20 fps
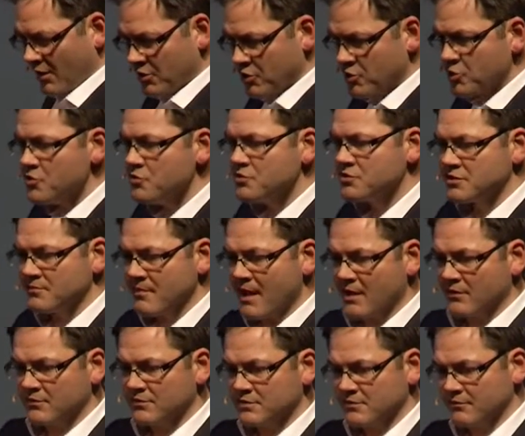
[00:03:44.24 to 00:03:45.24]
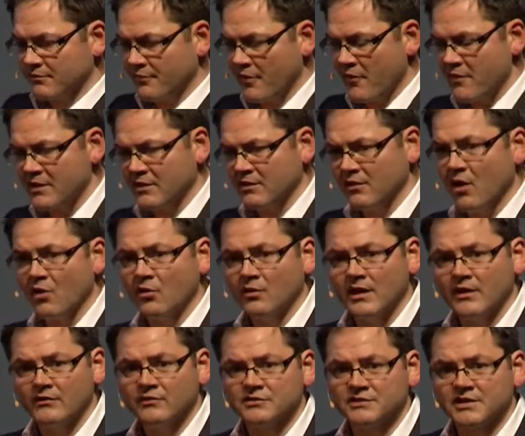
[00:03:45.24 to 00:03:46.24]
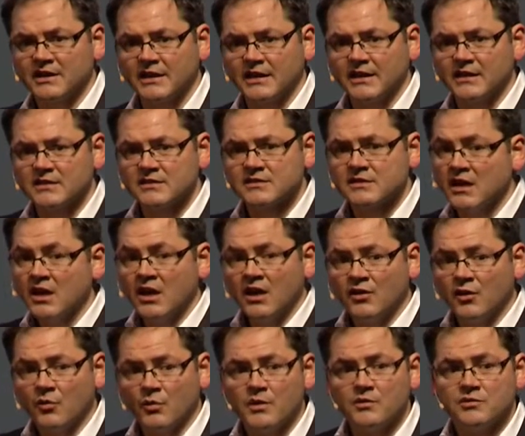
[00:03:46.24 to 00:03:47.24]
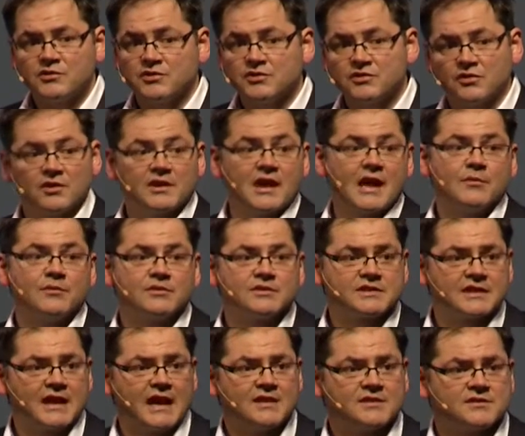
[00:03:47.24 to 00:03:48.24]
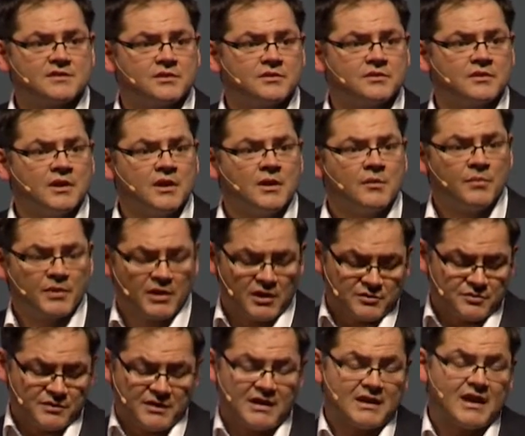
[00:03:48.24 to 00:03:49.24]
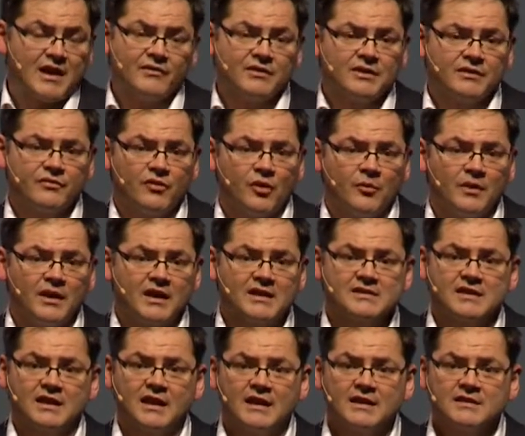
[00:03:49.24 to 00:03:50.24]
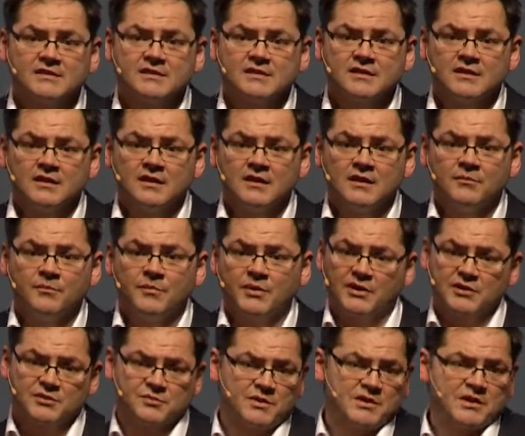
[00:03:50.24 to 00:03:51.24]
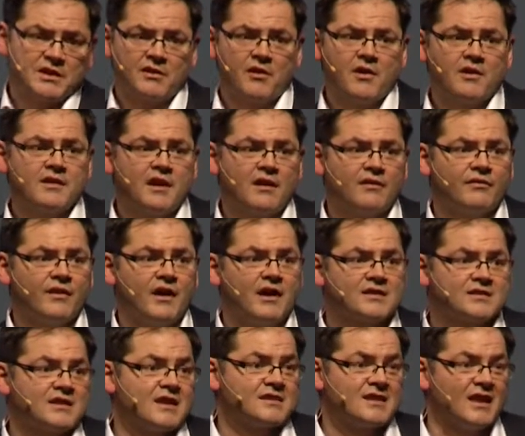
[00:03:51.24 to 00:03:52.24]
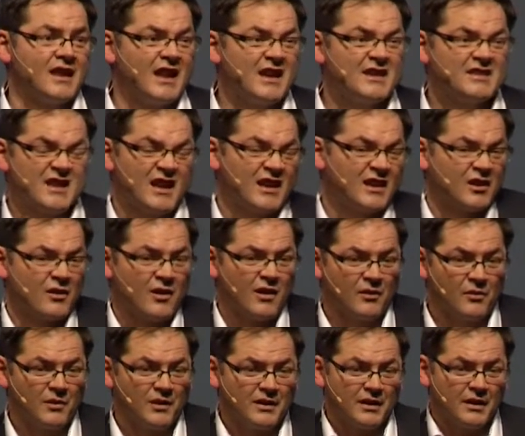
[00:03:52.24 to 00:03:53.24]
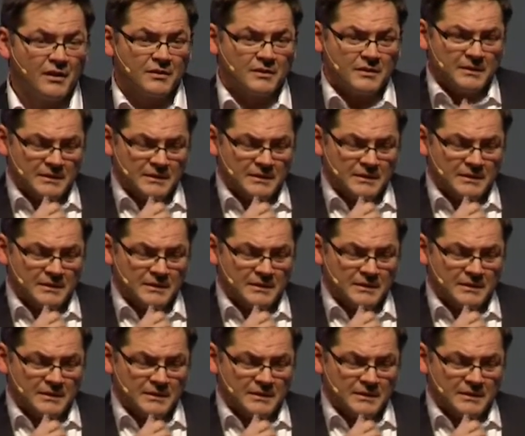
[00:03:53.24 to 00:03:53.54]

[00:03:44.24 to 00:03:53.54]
huge amounts of very low-level tickets that we were just unable to get to because we didn't have any formal SLAs. Because when you're growing that fast, SLAs kind of go out the window.